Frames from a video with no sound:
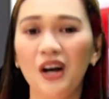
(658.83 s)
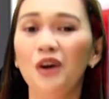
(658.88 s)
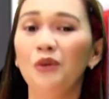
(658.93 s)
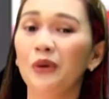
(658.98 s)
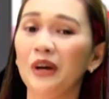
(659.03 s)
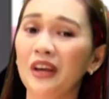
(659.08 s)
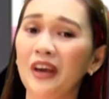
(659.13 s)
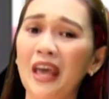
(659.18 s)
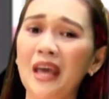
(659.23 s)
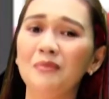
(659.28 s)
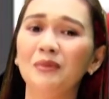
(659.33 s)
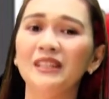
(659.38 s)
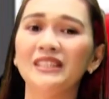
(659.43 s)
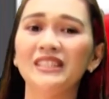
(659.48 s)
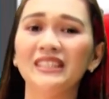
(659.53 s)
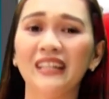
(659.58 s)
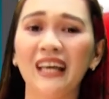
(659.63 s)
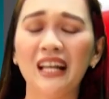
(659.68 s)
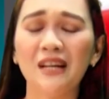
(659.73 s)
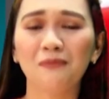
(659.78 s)
Were you able
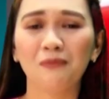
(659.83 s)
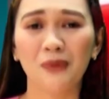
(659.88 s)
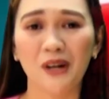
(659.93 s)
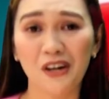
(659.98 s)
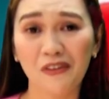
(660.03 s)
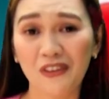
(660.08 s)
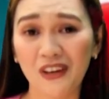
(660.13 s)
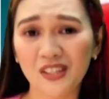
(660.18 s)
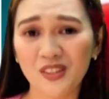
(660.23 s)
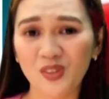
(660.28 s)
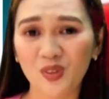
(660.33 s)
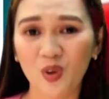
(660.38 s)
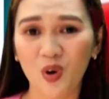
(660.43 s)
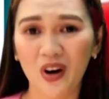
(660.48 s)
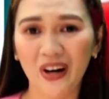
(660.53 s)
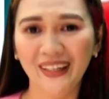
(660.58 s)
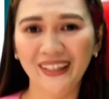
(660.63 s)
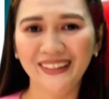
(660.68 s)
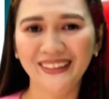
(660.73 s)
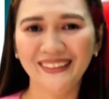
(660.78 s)
to get a perfect
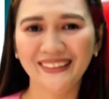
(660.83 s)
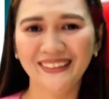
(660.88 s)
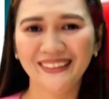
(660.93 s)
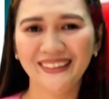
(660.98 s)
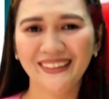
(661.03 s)
score?